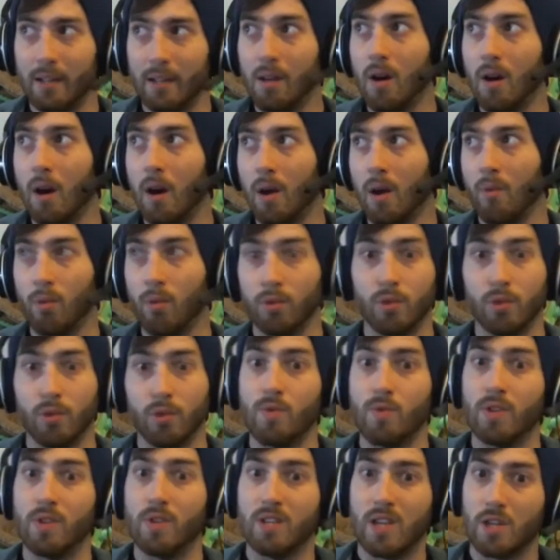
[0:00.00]
I will do
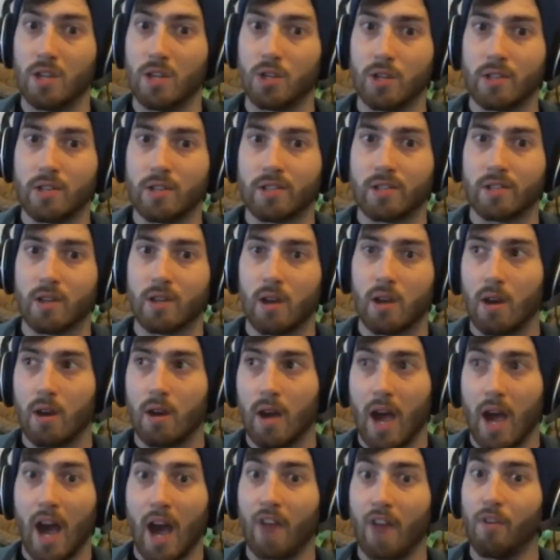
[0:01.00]
the dishes.
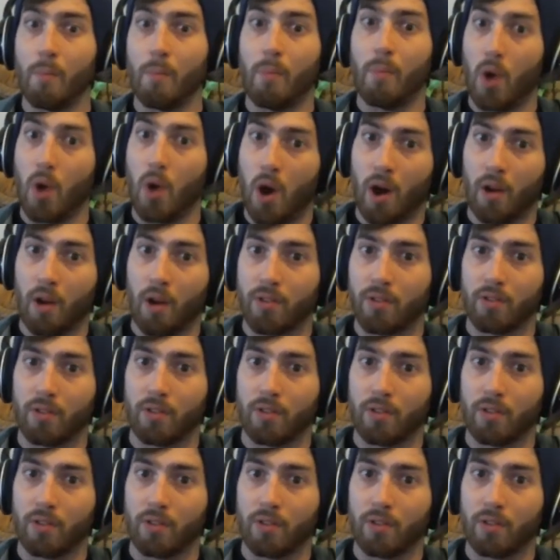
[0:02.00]
Have a bath,